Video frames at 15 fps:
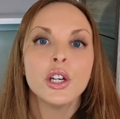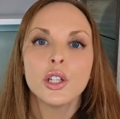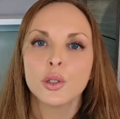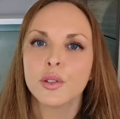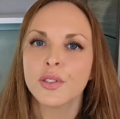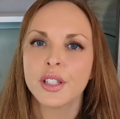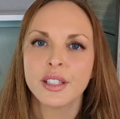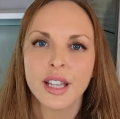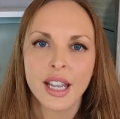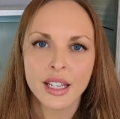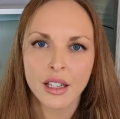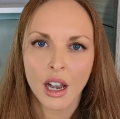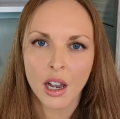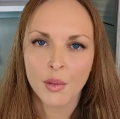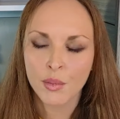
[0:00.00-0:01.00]
So if the day
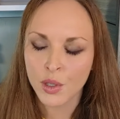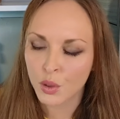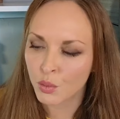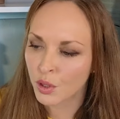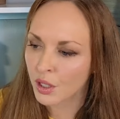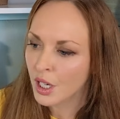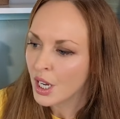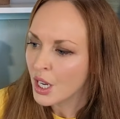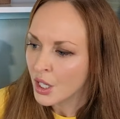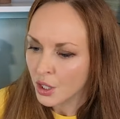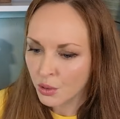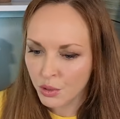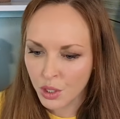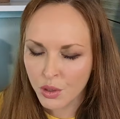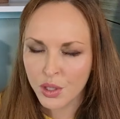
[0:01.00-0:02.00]
comes where
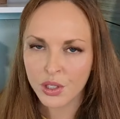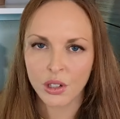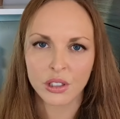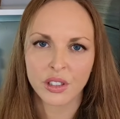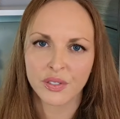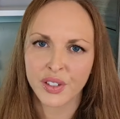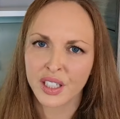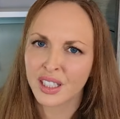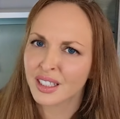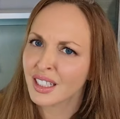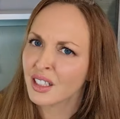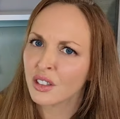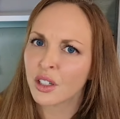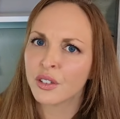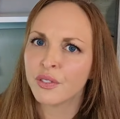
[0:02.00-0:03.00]
you do start to feel a
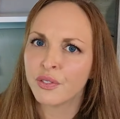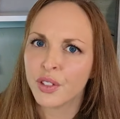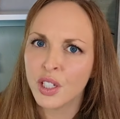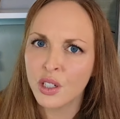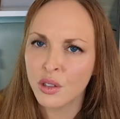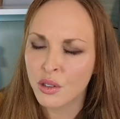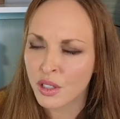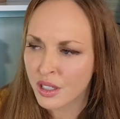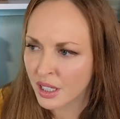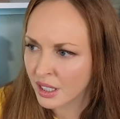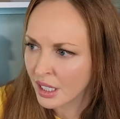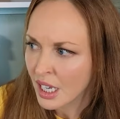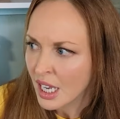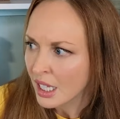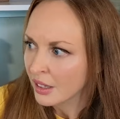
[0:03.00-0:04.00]
little confused
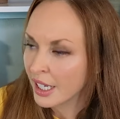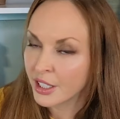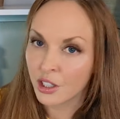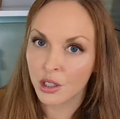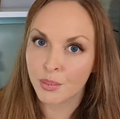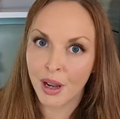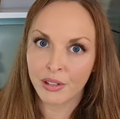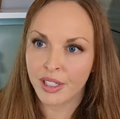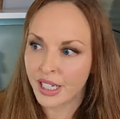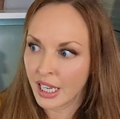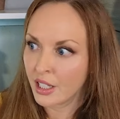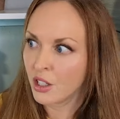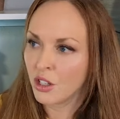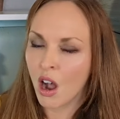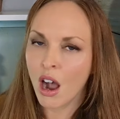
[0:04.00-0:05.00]
and like you're about to
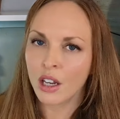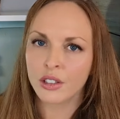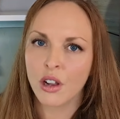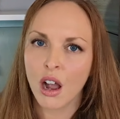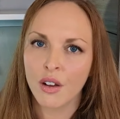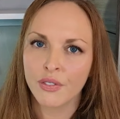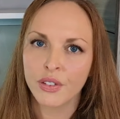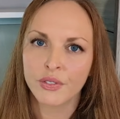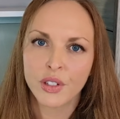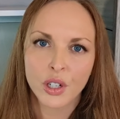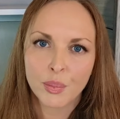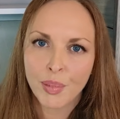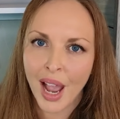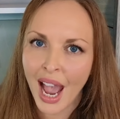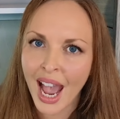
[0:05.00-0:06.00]
get knocked off of
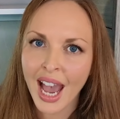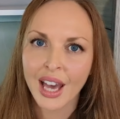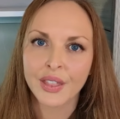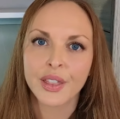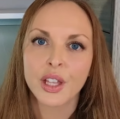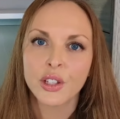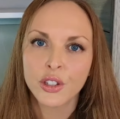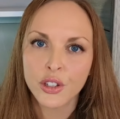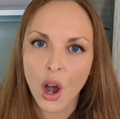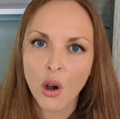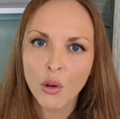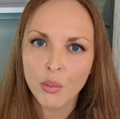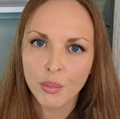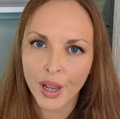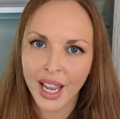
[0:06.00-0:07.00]
your path,
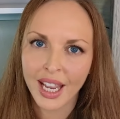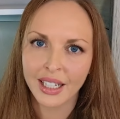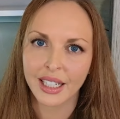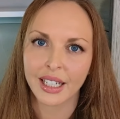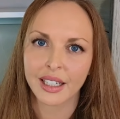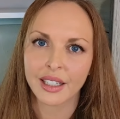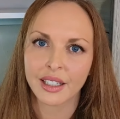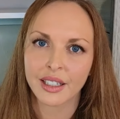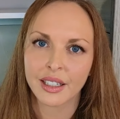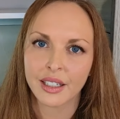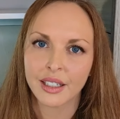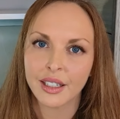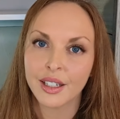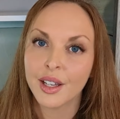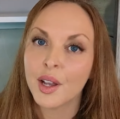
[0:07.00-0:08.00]
don't panic.
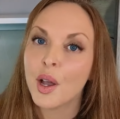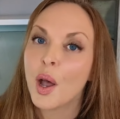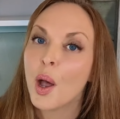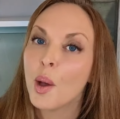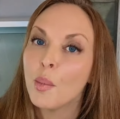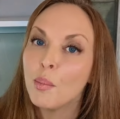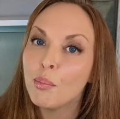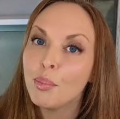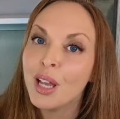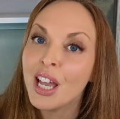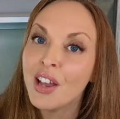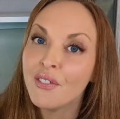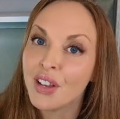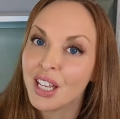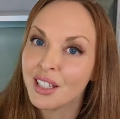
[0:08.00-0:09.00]

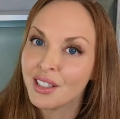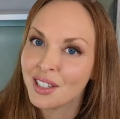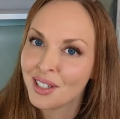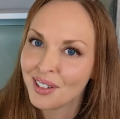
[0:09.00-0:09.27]
Pivot.